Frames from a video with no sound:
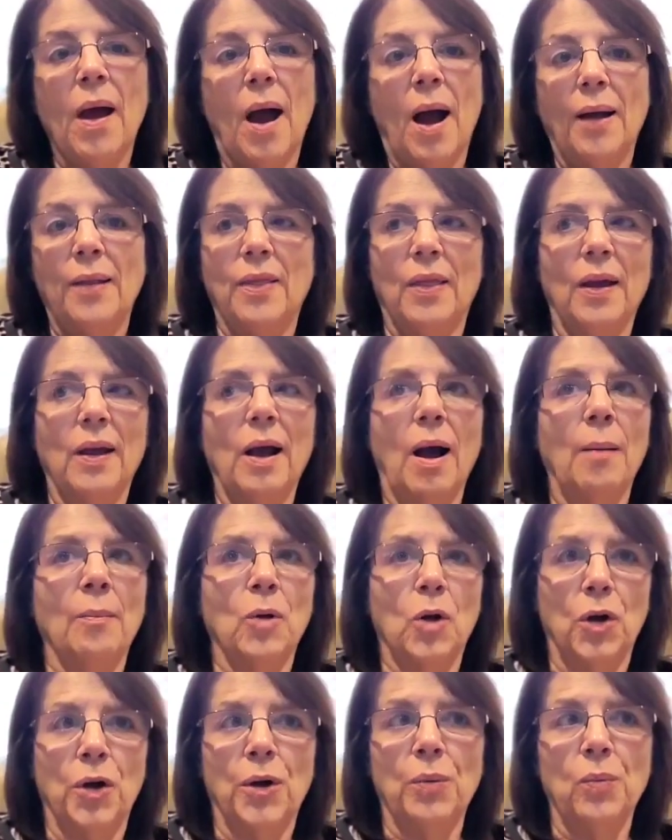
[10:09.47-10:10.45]
I think I'm
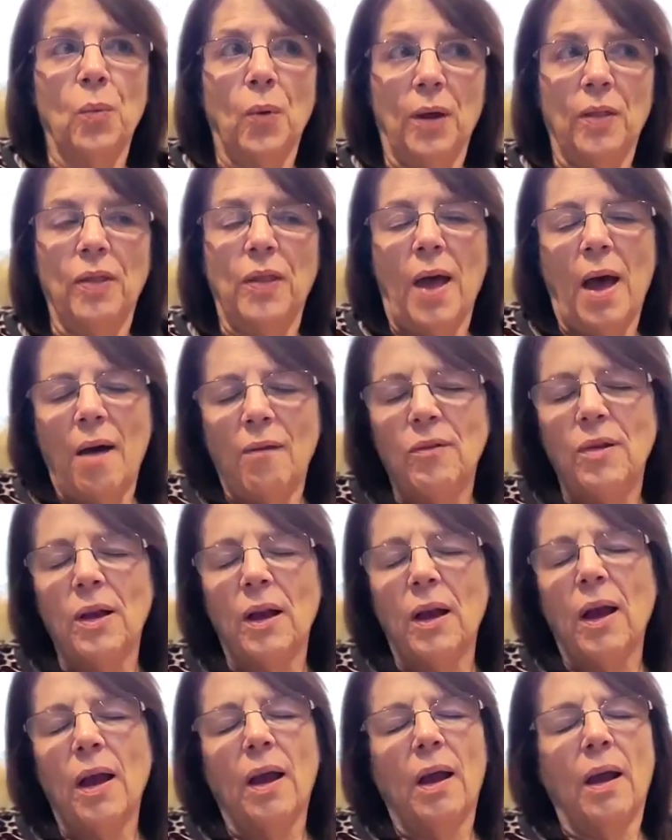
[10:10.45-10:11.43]
good with having,